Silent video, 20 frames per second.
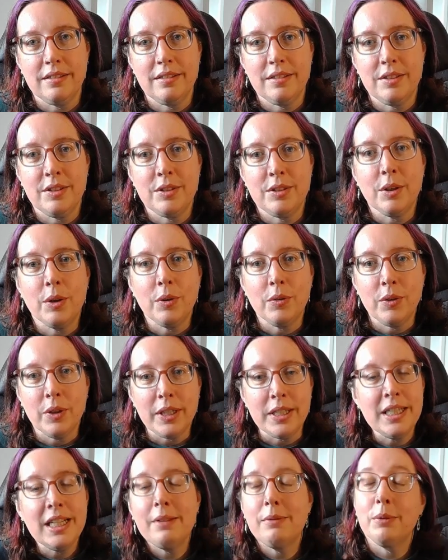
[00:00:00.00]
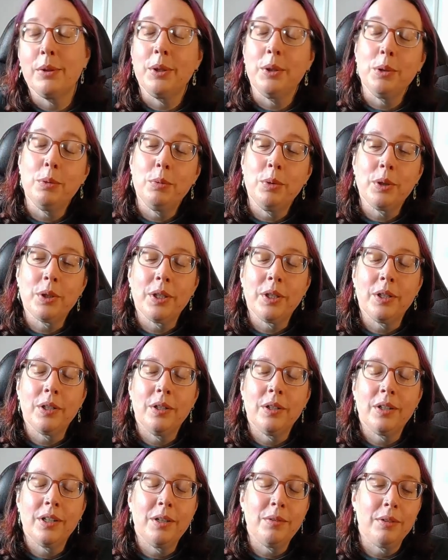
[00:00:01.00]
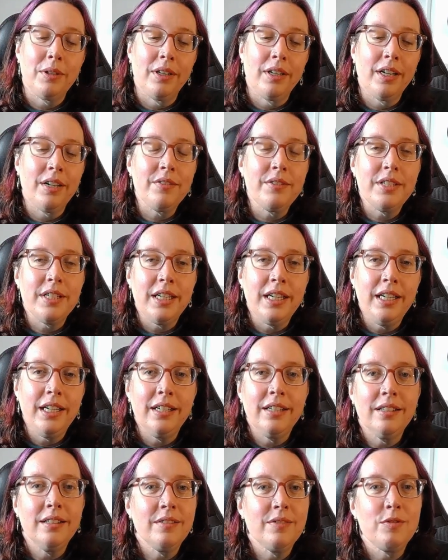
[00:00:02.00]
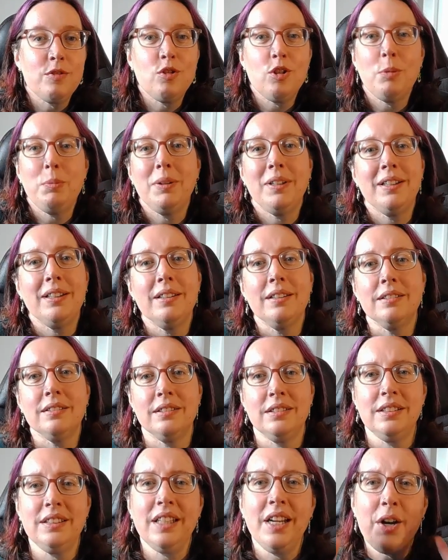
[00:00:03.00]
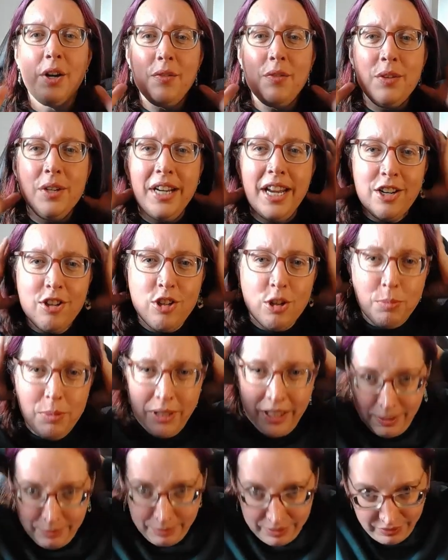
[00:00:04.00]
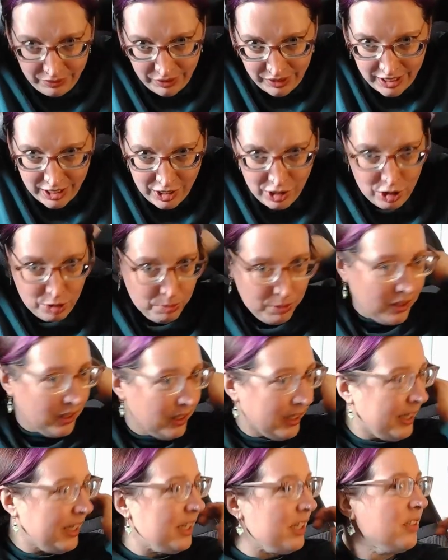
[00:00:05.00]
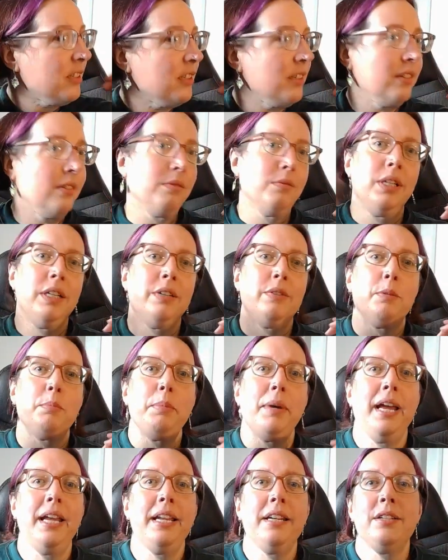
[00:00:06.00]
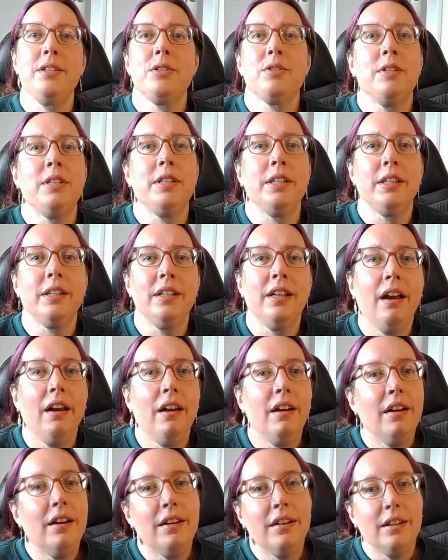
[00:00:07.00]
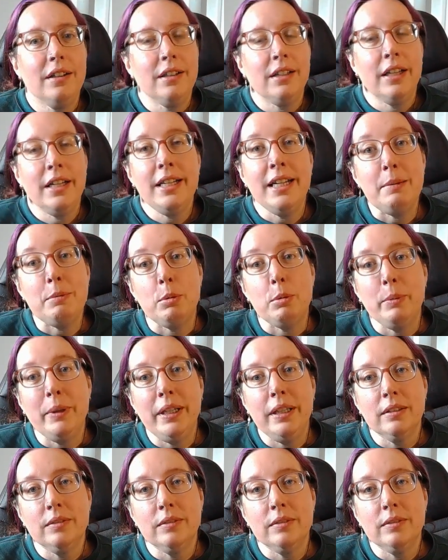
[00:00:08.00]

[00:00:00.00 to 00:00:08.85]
So like, tell me what you're working on. I would love to hear. I don't know if you can drop a link, but if you can drop a link to whatever patterns or anything, enable me.